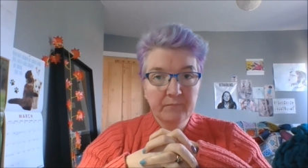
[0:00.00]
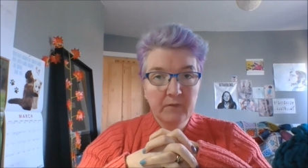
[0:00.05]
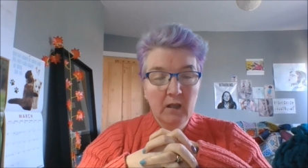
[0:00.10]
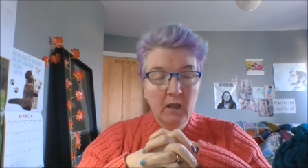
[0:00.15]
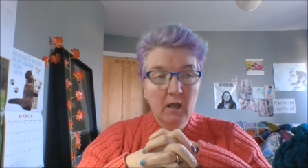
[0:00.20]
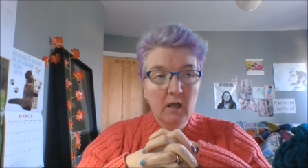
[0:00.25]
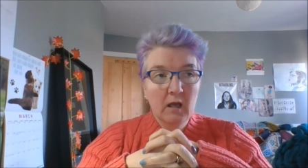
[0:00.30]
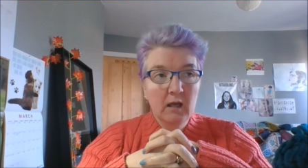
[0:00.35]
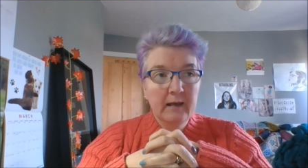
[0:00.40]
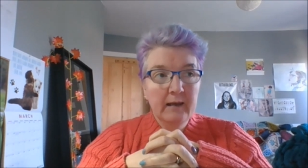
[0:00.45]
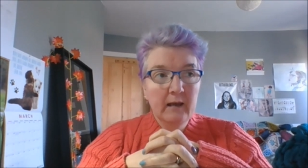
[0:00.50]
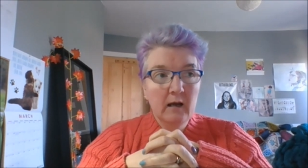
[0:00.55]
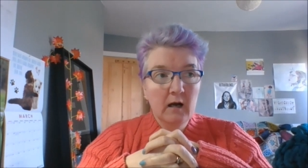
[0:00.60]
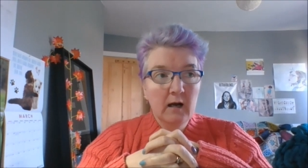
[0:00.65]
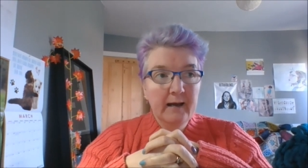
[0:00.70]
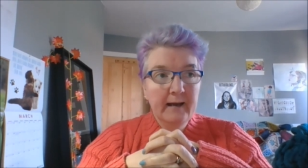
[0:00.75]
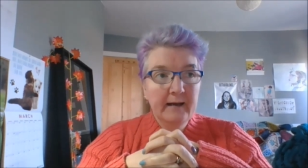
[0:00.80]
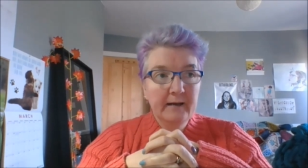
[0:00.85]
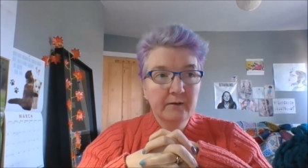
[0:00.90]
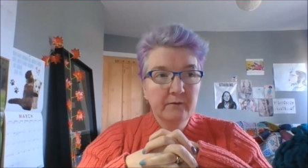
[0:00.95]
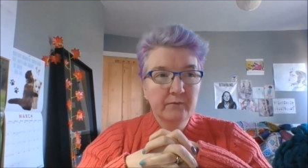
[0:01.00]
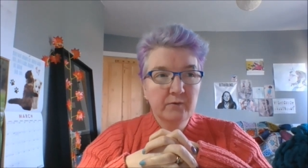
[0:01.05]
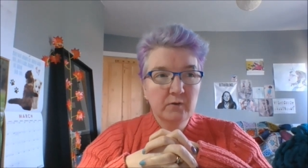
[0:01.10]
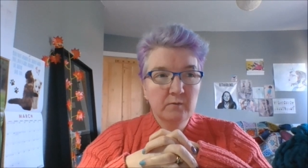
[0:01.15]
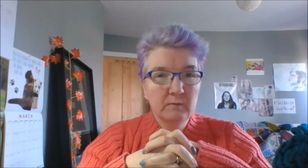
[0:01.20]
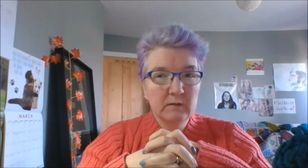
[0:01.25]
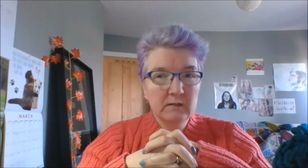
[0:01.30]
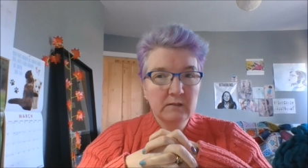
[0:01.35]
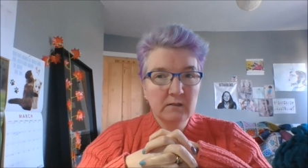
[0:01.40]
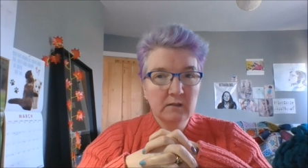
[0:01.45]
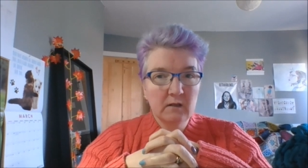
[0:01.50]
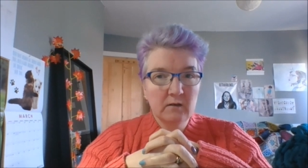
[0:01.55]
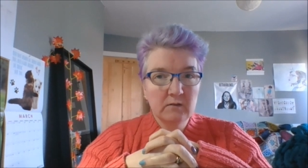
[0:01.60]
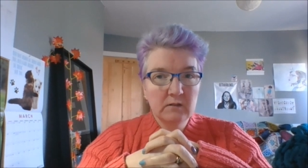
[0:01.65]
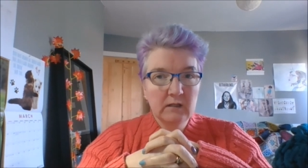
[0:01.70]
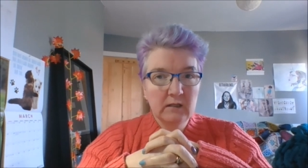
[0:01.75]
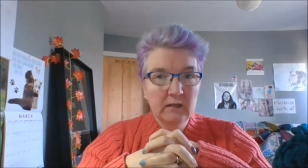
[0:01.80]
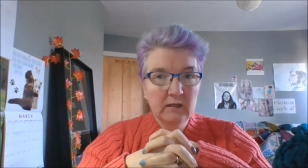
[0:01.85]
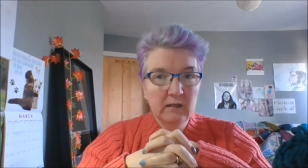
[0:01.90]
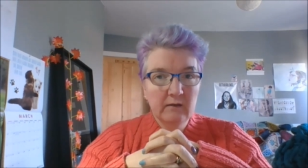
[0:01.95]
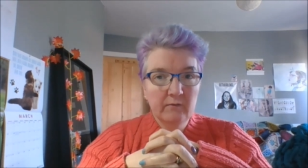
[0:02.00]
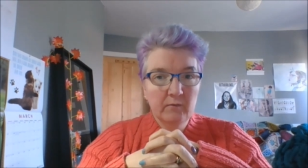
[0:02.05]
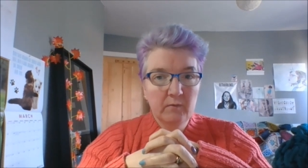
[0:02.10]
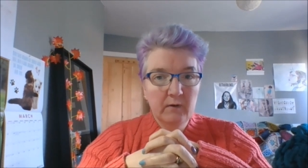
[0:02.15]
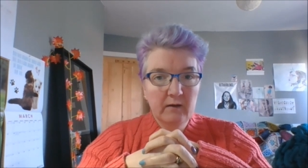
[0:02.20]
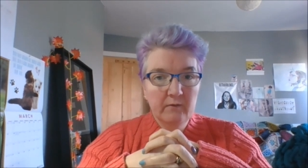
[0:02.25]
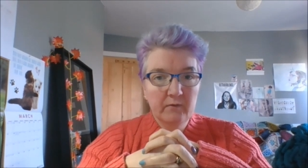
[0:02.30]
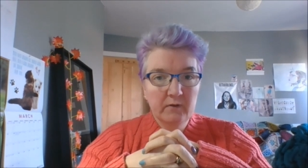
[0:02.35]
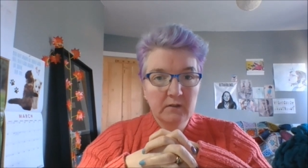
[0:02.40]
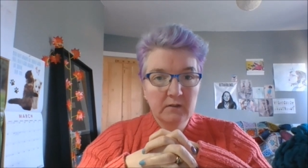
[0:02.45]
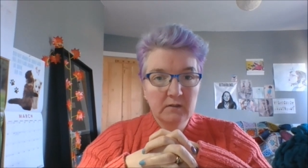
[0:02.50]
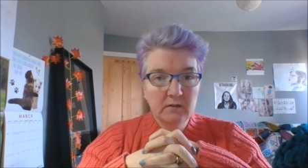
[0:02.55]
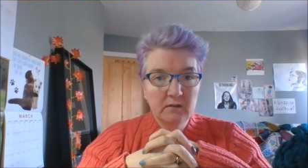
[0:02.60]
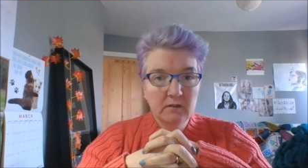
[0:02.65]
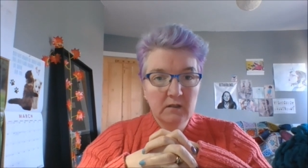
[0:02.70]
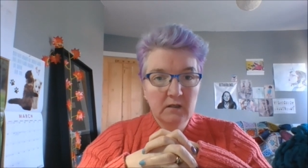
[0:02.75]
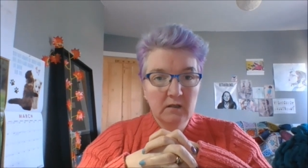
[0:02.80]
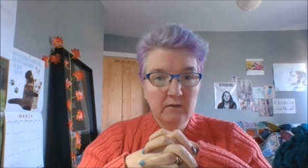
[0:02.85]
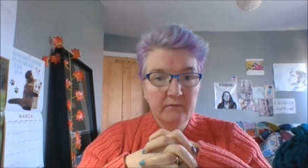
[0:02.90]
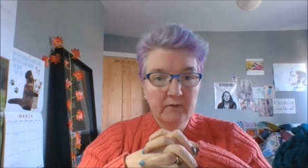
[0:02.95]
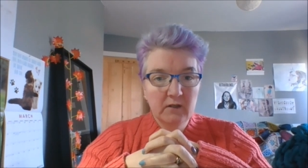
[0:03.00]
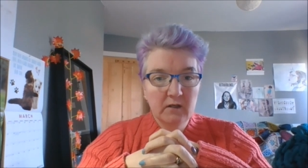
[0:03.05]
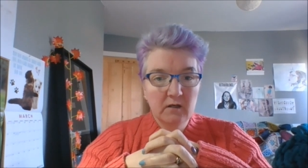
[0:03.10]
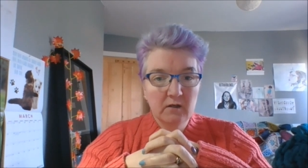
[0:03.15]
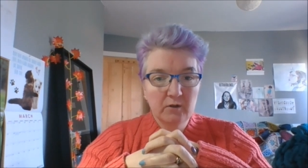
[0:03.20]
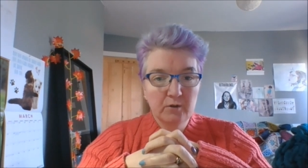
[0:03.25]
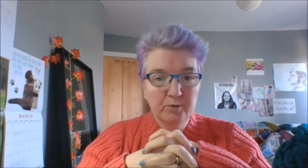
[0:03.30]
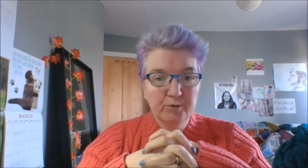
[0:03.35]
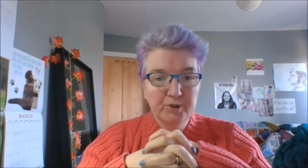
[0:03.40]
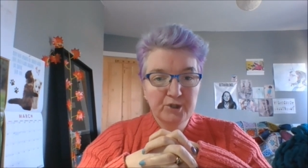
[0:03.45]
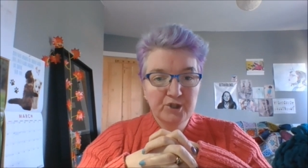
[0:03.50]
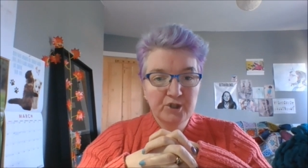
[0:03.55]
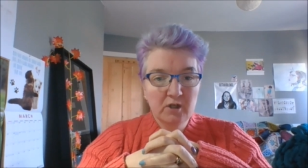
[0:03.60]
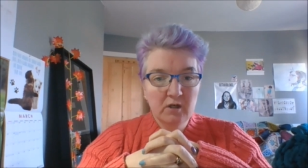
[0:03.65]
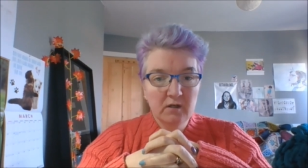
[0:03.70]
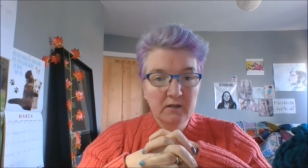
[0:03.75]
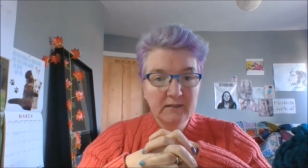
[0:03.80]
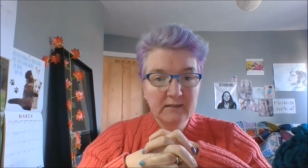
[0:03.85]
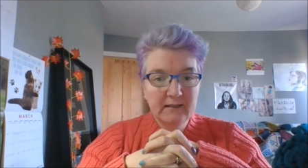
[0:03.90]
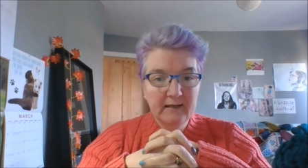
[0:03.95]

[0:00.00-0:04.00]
Now, I had a few months ago done a giveaway of a, of a yarn called Shark Attack.